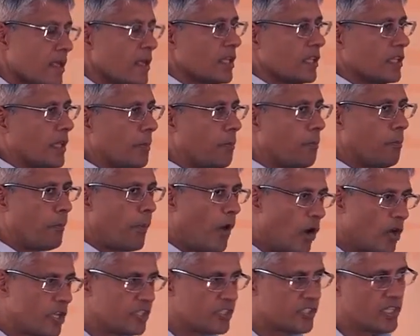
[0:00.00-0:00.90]
The
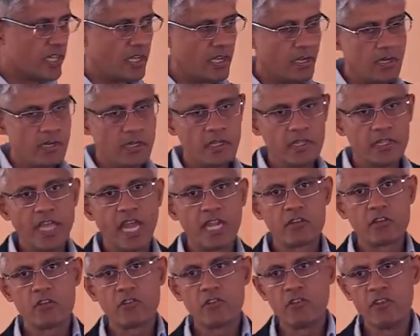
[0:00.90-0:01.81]
poison
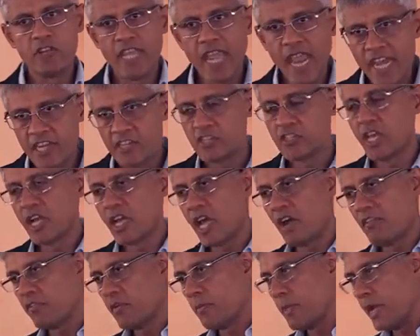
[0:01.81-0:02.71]
that creates the
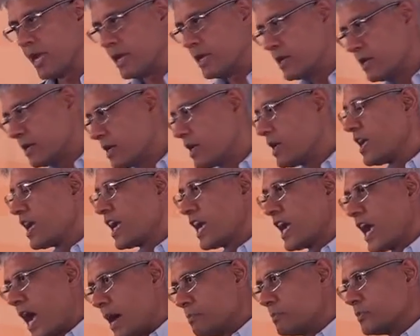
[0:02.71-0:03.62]
government
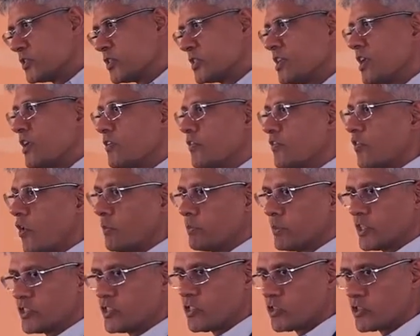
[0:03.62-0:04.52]
comes from
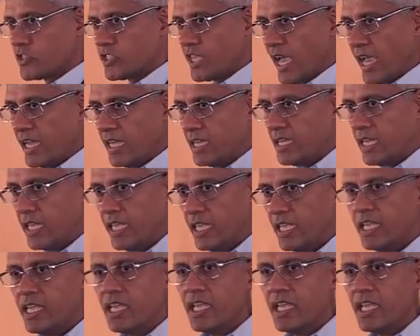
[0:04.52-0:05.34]
the society,